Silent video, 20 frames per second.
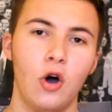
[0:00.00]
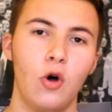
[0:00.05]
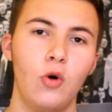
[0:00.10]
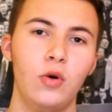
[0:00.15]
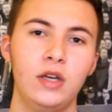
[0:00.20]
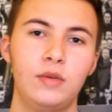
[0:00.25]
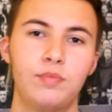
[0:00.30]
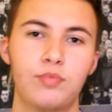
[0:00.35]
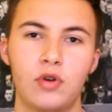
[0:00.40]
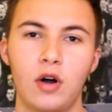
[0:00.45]

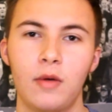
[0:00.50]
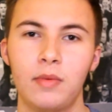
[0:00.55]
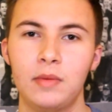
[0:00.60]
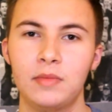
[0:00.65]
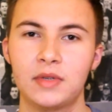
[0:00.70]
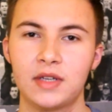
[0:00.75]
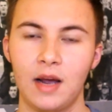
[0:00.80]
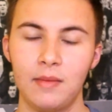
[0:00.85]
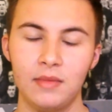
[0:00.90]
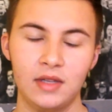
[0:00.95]
all these
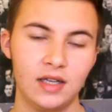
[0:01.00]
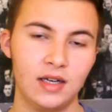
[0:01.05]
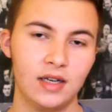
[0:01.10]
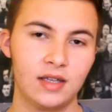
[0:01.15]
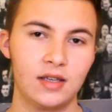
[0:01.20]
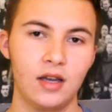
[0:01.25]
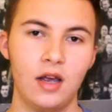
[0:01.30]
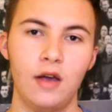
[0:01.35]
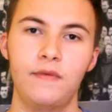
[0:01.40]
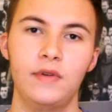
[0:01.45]
problems coming to
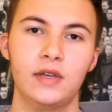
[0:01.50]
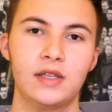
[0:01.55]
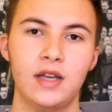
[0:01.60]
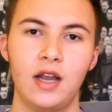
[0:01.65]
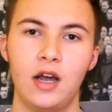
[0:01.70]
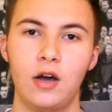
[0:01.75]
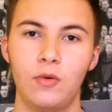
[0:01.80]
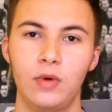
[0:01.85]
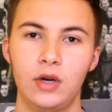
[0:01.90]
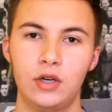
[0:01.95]
the surface
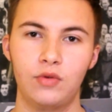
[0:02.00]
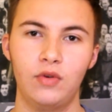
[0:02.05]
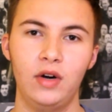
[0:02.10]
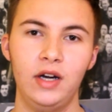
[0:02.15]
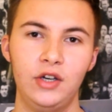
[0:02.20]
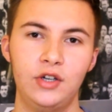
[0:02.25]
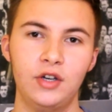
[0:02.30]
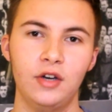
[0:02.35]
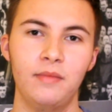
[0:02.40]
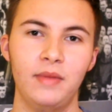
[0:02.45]
now, which
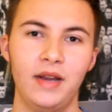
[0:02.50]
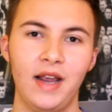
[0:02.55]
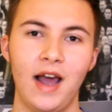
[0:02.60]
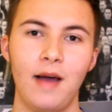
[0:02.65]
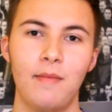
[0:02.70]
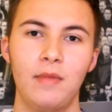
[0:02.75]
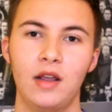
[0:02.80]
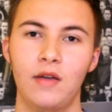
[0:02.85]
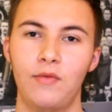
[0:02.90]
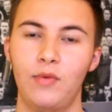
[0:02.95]
really shouldn't be
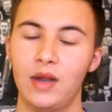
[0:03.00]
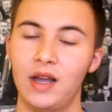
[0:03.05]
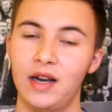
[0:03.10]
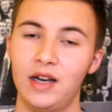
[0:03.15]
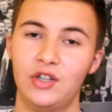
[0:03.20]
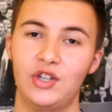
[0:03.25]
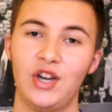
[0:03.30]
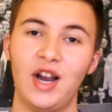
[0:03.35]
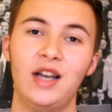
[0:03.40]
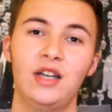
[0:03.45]
happening if we're
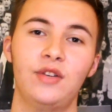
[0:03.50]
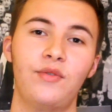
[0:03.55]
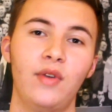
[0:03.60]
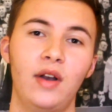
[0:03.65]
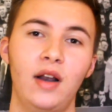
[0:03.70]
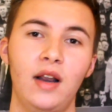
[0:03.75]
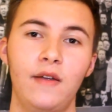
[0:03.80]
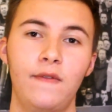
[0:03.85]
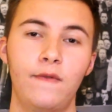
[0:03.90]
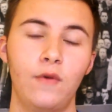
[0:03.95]
going to challenge
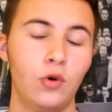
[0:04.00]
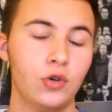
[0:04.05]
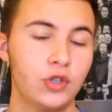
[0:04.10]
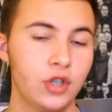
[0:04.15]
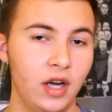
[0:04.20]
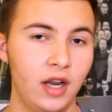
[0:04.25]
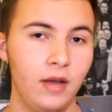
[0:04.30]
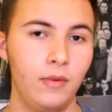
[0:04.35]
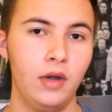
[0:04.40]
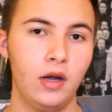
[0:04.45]
for the league.
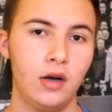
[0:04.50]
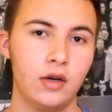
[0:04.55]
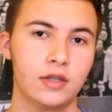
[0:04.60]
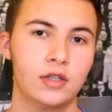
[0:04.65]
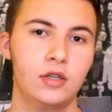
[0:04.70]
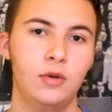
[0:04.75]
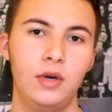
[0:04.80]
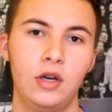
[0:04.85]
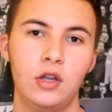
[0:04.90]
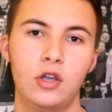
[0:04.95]
Fortunately, we are
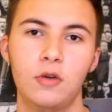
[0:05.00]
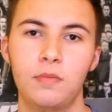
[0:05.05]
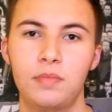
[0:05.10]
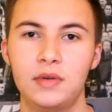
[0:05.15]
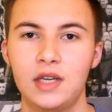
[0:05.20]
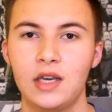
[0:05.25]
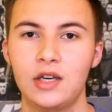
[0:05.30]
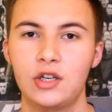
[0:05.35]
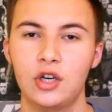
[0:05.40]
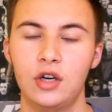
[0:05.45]
still in a good
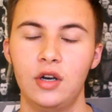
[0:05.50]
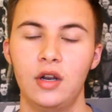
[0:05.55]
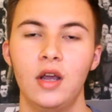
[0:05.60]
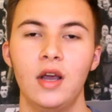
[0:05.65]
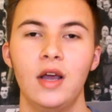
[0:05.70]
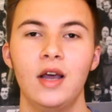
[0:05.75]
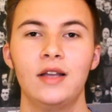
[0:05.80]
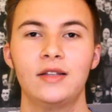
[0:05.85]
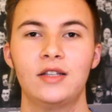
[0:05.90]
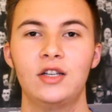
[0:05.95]
position
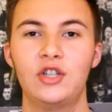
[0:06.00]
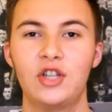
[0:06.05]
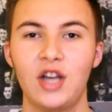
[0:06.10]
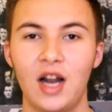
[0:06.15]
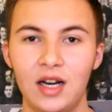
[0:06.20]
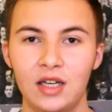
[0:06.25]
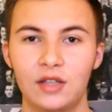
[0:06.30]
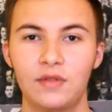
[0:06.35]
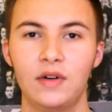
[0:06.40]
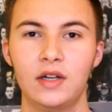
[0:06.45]
to
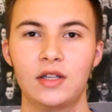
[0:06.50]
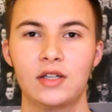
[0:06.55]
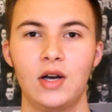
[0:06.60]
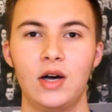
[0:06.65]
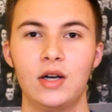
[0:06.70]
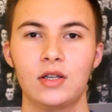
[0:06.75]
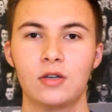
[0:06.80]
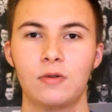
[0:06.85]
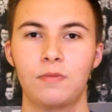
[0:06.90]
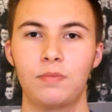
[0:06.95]
challenge for the
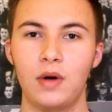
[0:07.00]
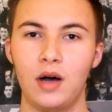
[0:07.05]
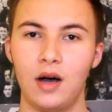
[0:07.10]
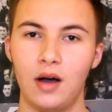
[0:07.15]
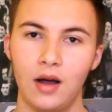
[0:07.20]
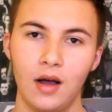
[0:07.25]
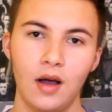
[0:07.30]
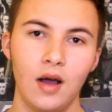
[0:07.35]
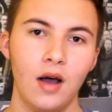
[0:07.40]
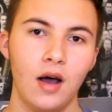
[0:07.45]
title,
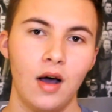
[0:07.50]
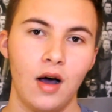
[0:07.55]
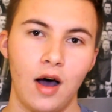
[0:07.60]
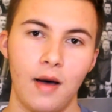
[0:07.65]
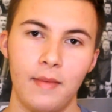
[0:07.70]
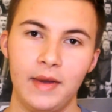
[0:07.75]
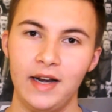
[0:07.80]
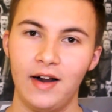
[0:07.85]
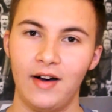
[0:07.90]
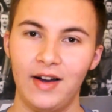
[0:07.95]
but.
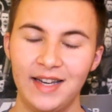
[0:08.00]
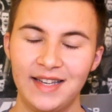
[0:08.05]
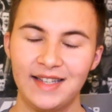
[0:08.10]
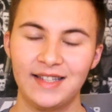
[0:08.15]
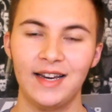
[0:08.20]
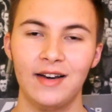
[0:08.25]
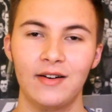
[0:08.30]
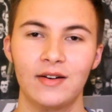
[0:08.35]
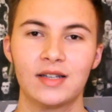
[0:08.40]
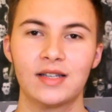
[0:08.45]
I mean, I
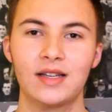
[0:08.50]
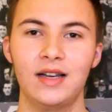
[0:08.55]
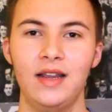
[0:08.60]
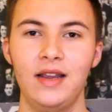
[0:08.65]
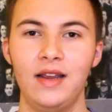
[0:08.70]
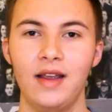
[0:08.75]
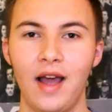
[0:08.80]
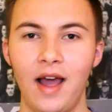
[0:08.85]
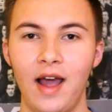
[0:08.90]
seriously